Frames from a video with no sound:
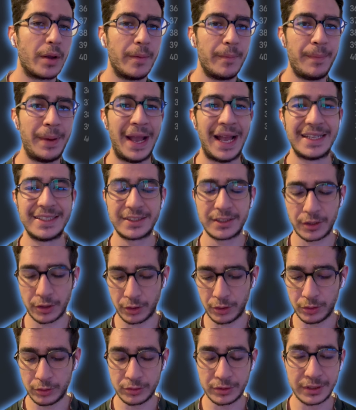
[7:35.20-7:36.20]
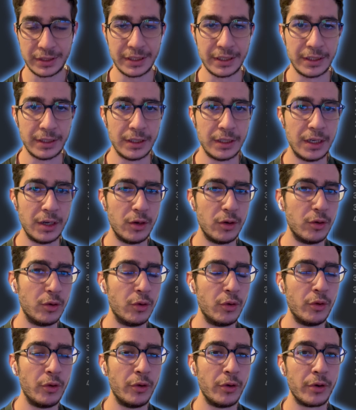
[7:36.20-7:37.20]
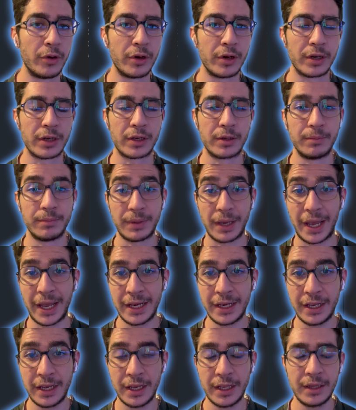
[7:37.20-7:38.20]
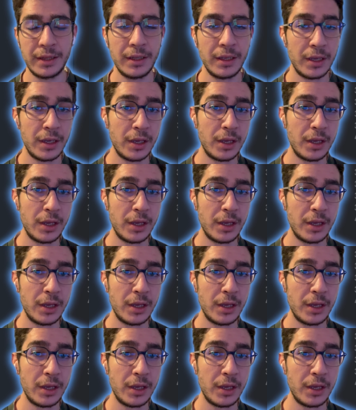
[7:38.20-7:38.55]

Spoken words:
passcode or companion